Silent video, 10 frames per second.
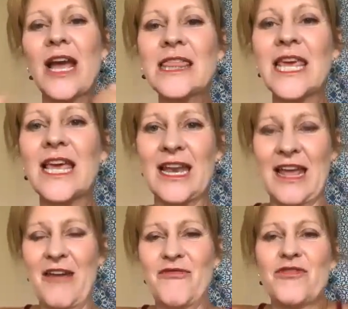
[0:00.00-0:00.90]
I think, on
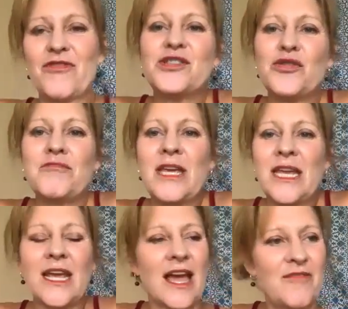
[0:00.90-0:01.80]
every Zoom
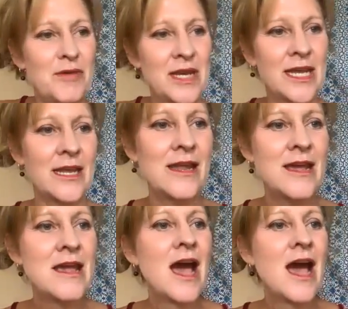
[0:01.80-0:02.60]
meeting I've been in